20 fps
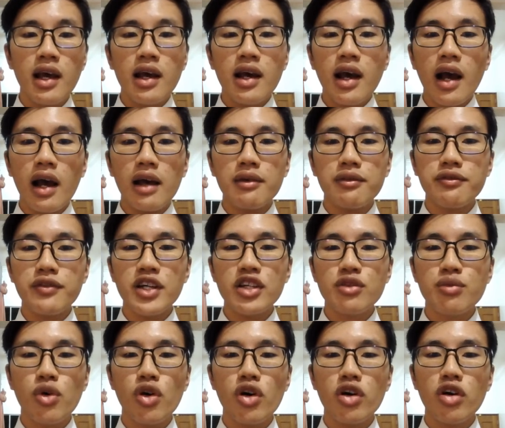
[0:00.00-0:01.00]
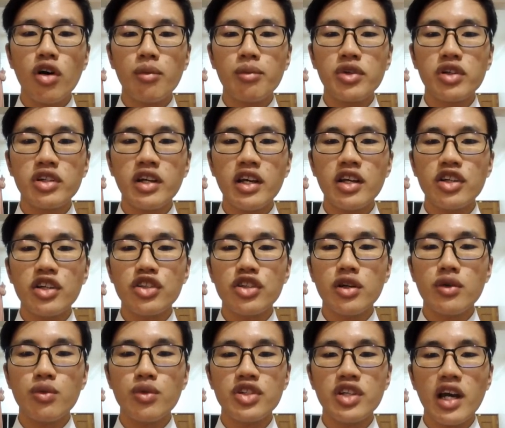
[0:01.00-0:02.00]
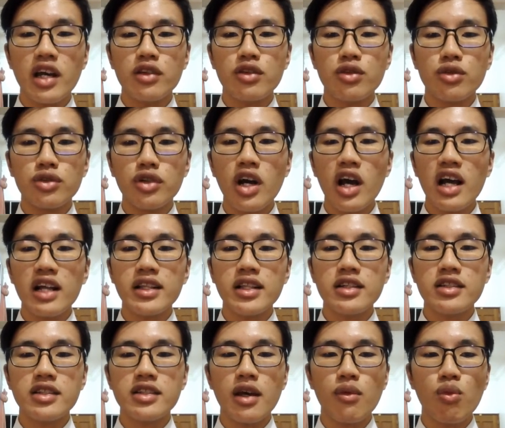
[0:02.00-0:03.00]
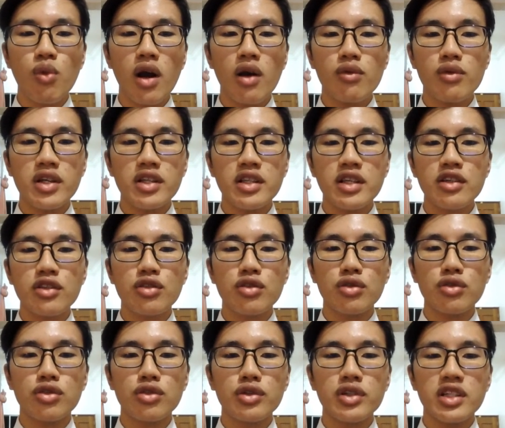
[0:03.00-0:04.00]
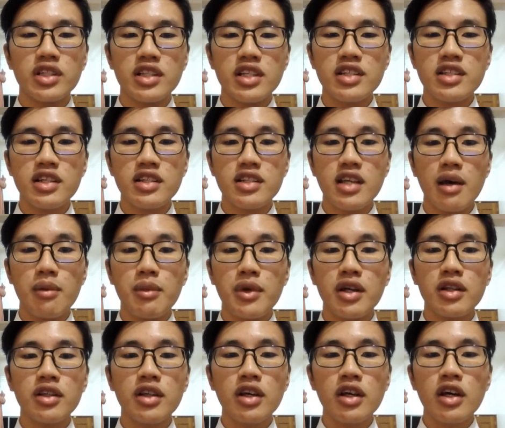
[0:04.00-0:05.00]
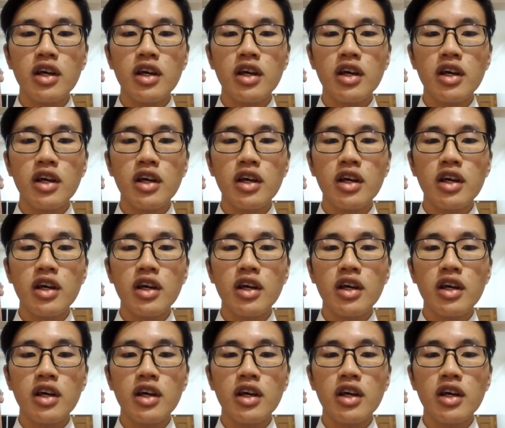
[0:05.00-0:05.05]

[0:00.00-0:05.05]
I faced poor communication which I do not understand what we need to do in this assignment,